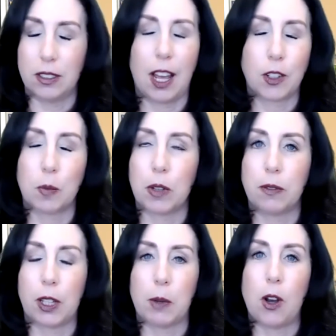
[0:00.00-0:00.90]
tell you
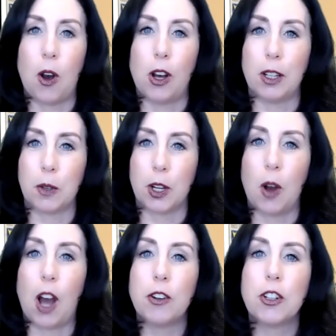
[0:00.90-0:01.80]
briefly we call it you
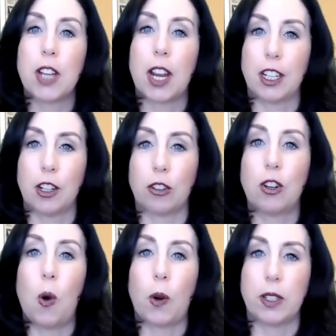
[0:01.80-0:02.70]
know understanding your
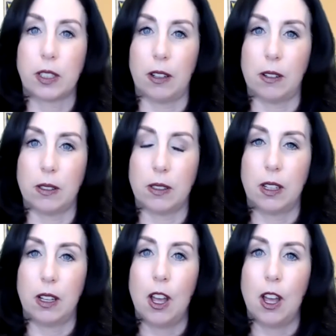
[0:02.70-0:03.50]
core skills